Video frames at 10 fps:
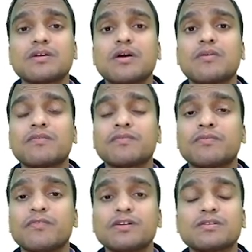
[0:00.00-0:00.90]
of
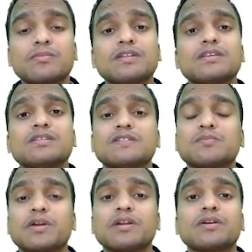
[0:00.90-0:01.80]
worth money is
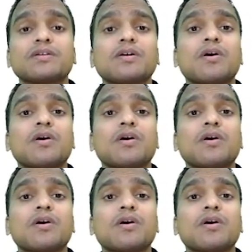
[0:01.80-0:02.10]
spent